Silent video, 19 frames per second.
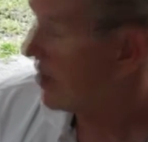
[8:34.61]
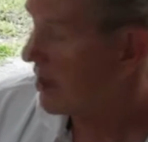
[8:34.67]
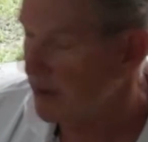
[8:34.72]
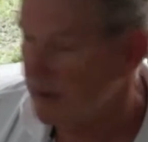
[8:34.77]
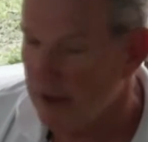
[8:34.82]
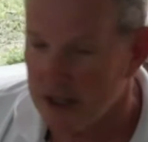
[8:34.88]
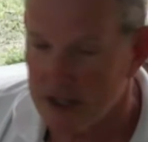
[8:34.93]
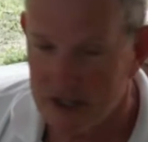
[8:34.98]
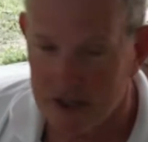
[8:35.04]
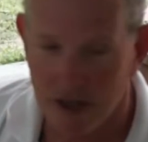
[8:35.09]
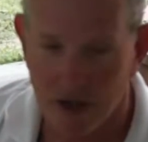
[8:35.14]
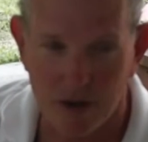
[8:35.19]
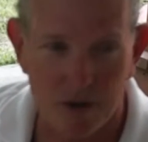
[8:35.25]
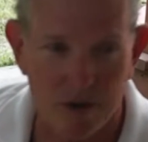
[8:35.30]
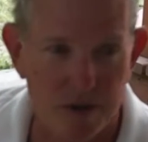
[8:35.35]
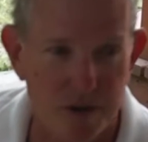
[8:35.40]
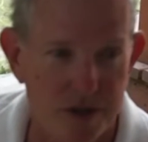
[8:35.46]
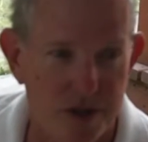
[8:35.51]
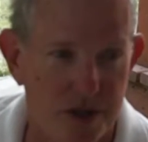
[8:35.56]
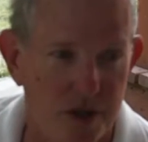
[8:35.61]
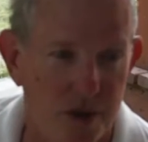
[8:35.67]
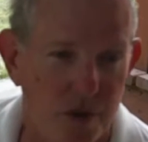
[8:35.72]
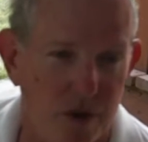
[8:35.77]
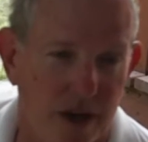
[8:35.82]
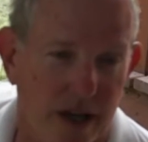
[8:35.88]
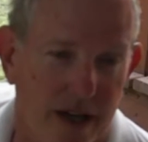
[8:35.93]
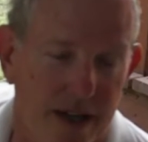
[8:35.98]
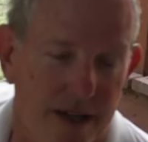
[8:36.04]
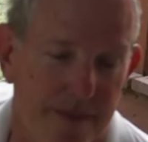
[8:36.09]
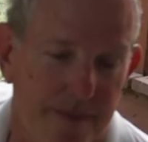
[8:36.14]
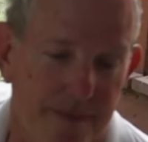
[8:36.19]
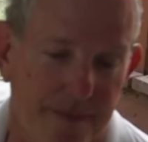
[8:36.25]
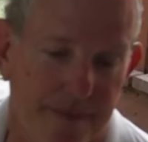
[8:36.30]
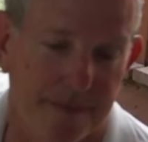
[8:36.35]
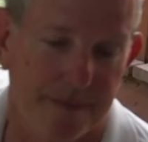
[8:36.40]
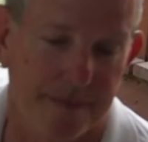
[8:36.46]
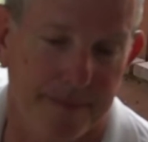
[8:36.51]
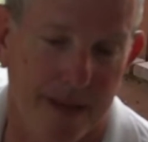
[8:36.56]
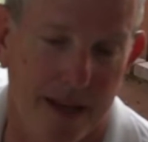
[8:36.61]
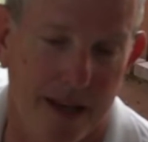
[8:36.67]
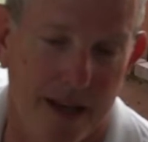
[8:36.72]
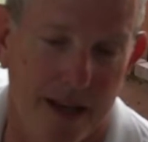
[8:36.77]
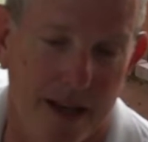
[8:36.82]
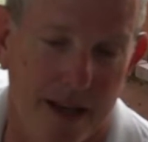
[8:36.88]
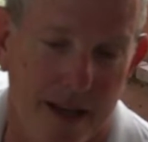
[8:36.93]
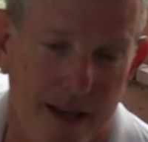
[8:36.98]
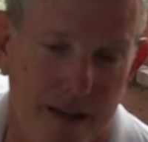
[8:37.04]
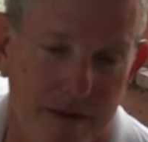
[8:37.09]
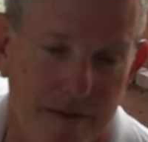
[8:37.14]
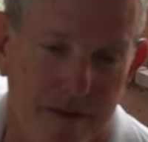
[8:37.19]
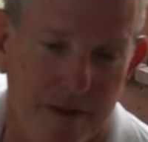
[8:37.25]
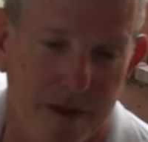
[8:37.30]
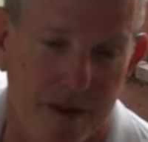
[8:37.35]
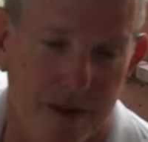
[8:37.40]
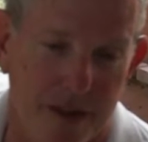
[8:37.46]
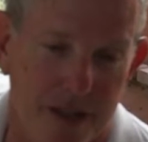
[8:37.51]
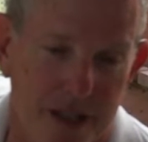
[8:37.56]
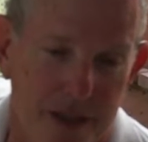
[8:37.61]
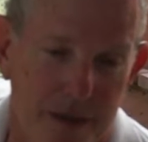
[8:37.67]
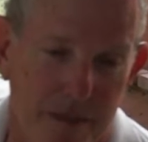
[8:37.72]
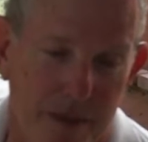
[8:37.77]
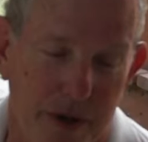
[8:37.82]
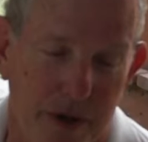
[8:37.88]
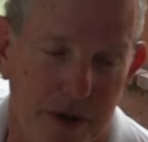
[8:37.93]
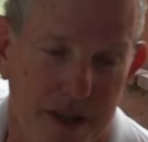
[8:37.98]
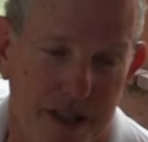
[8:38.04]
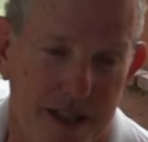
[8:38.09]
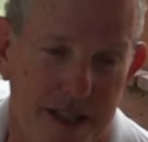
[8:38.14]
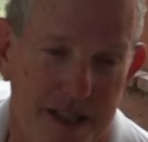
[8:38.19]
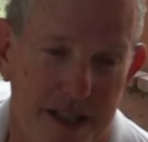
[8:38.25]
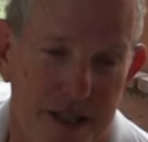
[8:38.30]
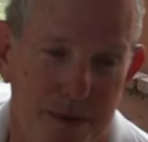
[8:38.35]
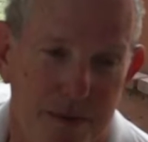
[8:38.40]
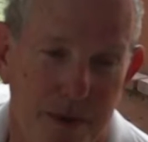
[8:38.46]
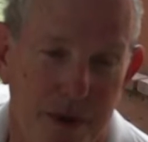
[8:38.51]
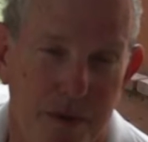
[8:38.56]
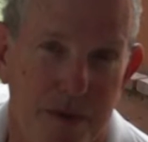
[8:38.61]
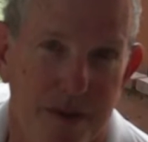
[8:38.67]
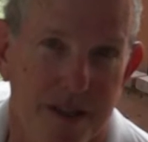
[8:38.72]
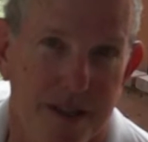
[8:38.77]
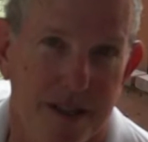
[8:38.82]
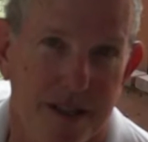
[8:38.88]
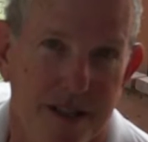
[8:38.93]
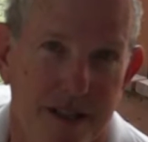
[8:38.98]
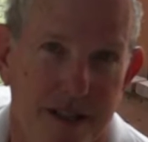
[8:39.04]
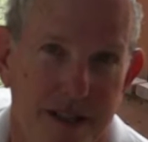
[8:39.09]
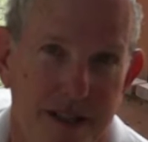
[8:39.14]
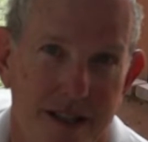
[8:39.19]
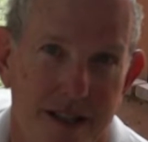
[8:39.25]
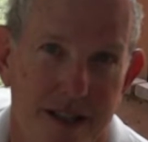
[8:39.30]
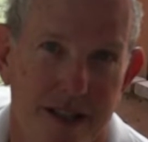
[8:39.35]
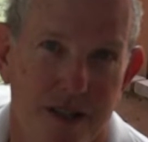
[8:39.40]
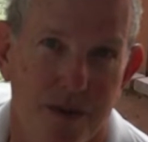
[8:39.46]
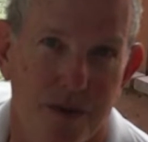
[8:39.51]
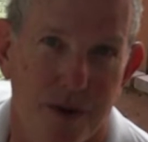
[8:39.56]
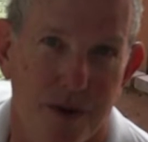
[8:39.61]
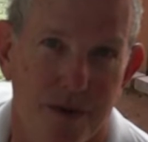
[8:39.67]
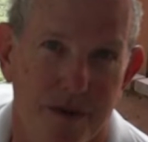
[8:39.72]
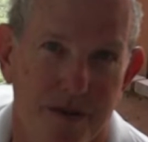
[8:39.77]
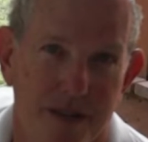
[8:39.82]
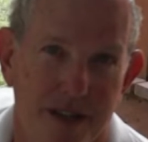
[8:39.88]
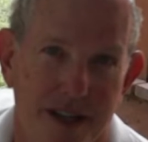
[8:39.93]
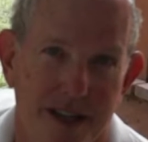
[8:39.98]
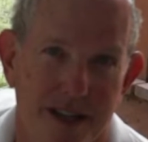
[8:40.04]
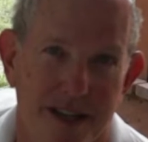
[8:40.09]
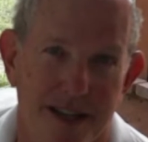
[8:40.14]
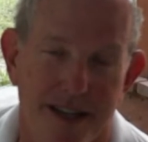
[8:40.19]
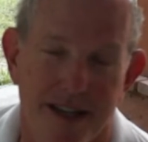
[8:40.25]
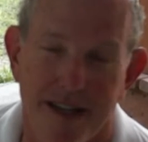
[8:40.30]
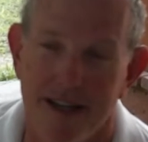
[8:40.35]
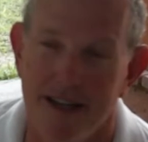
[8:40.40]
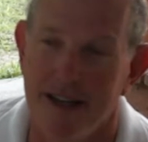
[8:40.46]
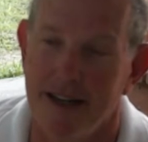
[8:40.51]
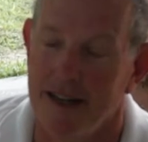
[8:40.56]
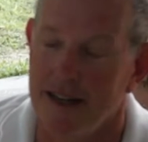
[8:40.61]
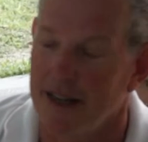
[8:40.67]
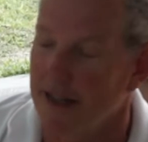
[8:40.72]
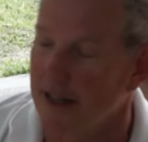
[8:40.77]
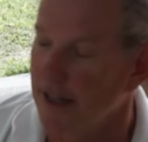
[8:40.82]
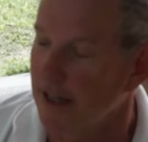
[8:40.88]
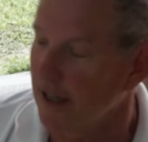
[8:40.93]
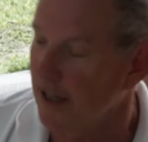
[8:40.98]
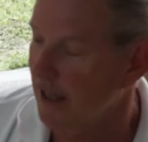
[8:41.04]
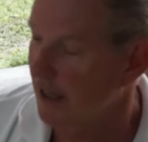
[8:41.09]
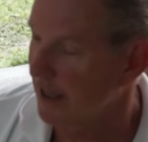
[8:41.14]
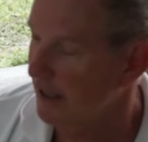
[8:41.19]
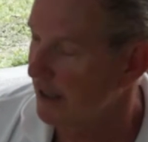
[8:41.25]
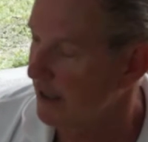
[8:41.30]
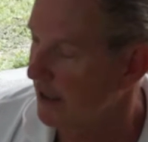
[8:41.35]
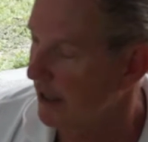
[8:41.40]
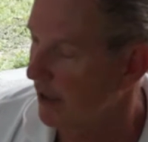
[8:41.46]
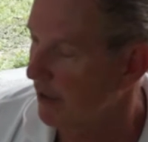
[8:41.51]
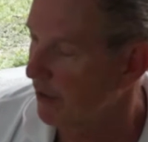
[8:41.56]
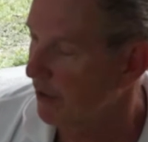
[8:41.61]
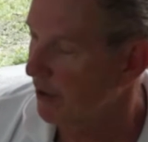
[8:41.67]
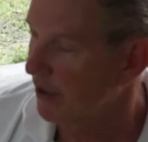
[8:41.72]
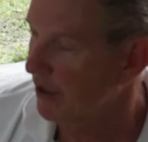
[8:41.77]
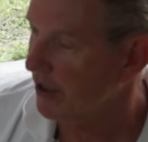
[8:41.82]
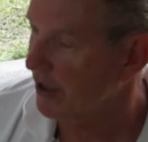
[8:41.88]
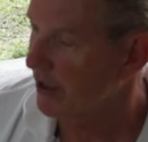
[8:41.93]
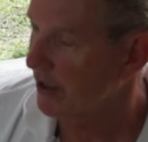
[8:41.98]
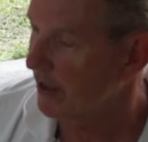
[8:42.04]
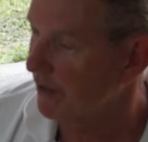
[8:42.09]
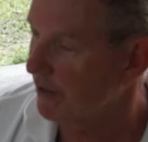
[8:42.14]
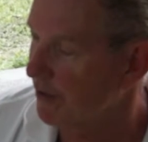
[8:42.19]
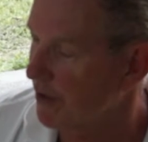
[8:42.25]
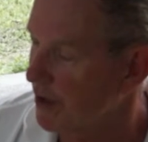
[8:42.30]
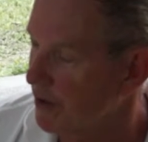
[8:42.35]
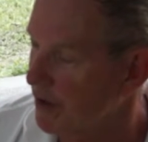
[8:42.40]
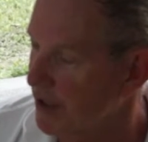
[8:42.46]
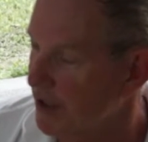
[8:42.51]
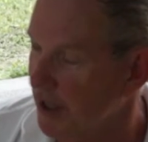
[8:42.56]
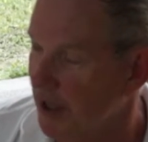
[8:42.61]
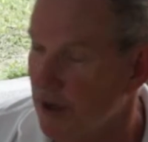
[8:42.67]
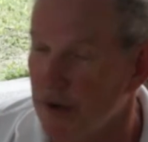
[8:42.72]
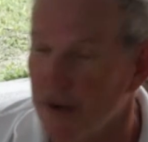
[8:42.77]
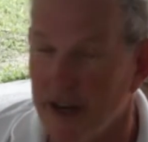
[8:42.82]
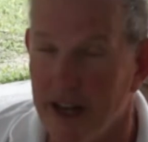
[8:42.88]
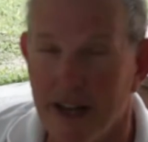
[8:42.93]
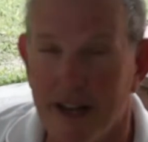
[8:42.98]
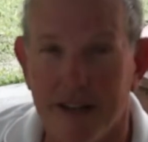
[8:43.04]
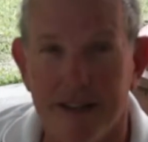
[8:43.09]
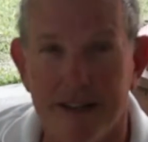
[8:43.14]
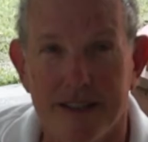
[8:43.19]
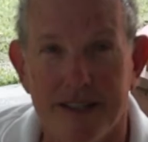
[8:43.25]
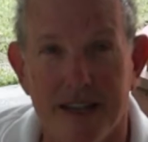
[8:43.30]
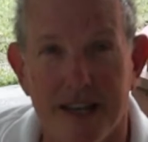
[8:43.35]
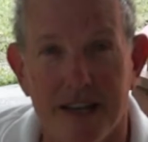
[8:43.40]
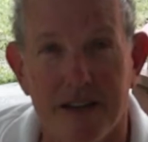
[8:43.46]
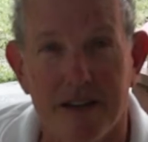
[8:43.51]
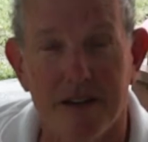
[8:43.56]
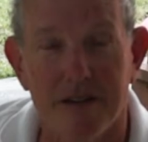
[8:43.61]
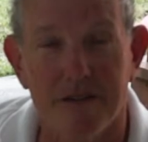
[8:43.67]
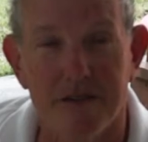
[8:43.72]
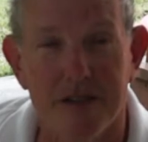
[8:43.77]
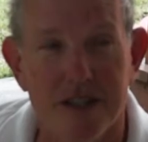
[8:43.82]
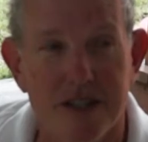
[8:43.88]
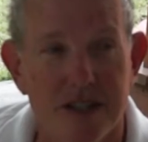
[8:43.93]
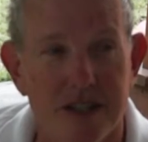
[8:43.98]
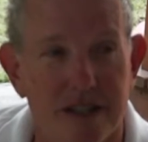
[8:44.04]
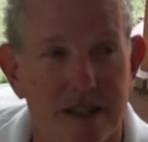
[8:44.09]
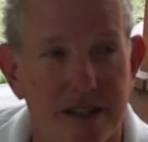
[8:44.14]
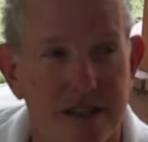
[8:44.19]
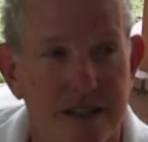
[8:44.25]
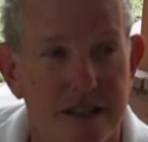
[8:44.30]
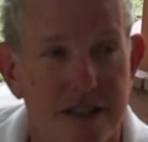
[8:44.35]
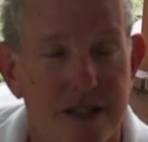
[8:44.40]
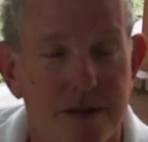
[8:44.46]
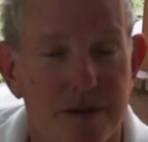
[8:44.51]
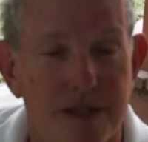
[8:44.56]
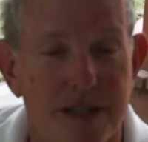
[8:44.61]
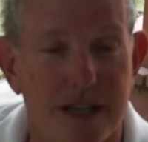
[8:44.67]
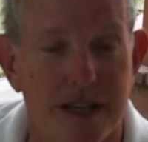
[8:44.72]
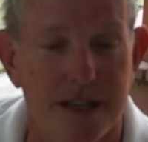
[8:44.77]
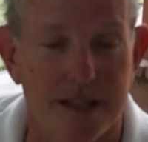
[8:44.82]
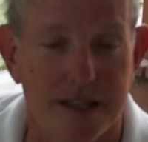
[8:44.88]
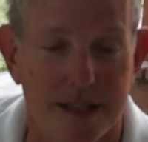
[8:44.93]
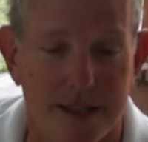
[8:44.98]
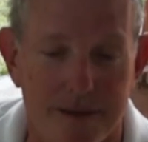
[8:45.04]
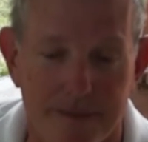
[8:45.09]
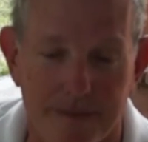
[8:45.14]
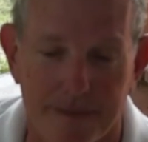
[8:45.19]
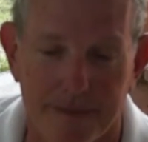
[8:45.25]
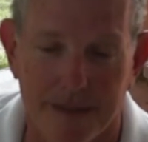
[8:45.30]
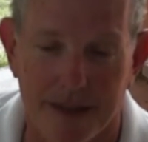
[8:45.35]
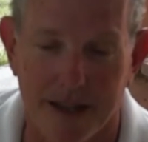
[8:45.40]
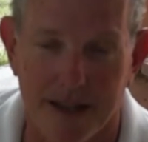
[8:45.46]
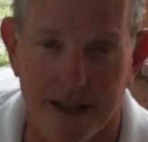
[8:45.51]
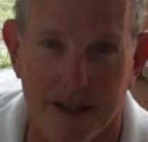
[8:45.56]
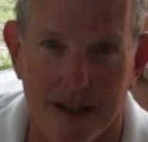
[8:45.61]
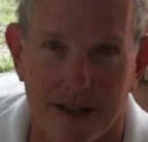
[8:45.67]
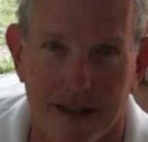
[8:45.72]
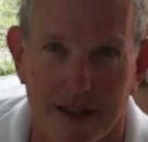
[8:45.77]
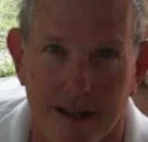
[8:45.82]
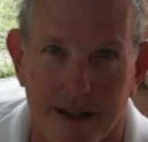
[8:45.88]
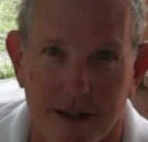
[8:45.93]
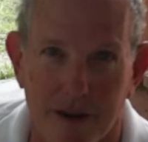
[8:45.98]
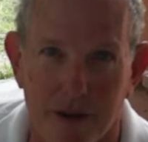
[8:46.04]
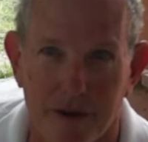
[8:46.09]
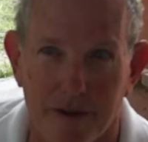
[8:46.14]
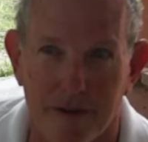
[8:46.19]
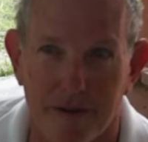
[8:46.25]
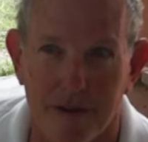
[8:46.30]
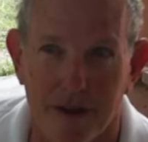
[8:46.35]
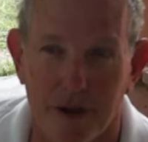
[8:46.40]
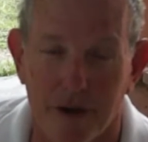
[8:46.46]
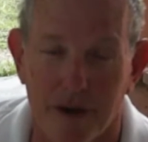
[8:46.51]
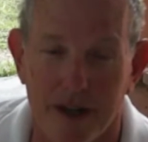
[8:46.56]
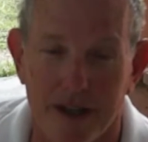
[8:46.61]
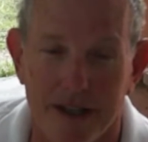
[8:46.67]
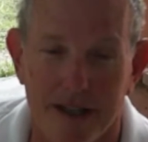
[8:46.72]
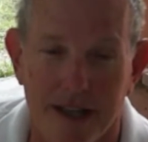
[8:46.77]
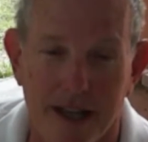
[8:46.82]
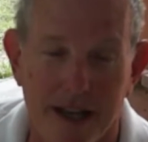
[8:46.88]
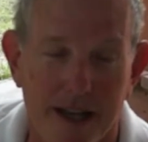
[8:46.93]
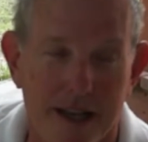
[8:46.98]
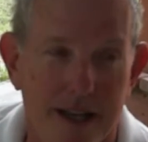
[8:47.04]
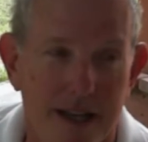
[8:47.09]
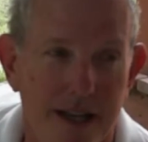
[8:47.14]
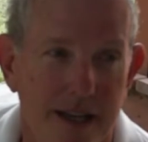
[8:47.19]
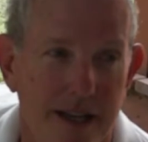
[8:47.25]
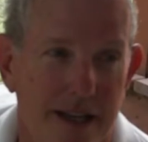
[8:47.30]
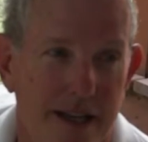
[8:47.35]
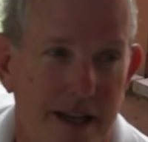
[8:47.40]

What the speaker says: pretty much the whole story. For this boat at this moment, this is what we've done. And we're looking forward to going out and taking her fishing this weekend. I hope you have a great day,